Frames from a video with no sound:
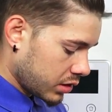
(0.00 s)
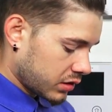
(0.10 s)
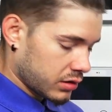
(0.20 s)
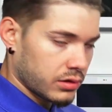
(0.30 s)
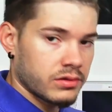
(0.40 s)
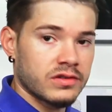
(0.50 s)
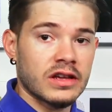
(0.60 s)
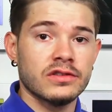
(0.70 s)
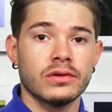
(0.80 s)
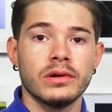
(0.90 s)
to learn the
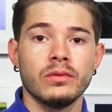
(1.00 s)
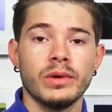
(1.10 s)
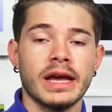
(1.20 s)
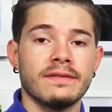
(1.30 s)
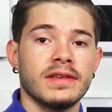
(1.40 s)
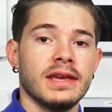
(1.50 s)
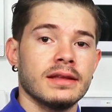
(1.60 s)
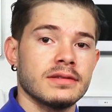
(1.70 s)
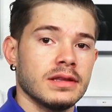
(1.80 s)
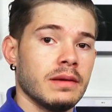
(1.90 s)
sensor in, we have to
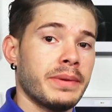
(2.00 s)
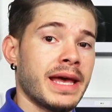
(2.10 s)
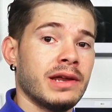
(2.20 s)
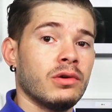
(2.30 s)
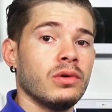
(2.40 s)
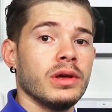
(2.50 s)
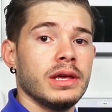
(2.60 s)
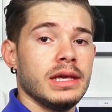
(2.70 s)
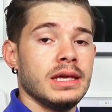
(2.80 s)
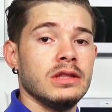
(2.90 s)
get the panel
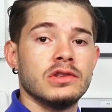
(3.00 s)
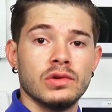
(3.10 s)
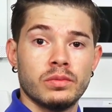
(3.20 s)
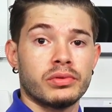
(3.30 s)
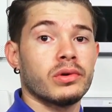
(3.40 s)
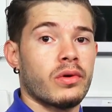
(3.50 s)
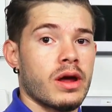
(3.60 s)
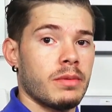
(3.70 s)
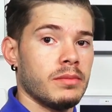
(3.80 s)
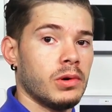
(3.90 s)
into programming